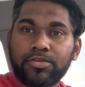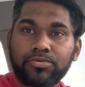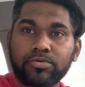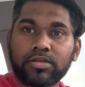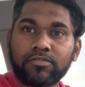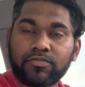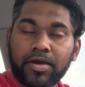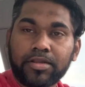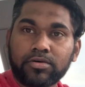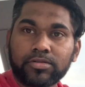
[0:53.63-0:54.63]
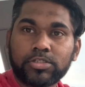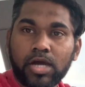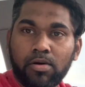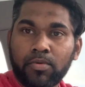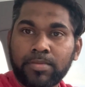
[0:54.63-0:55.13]
you can find on
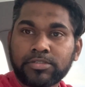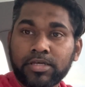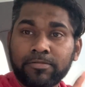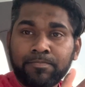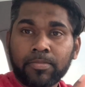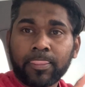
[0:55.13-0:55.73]
Jawa website.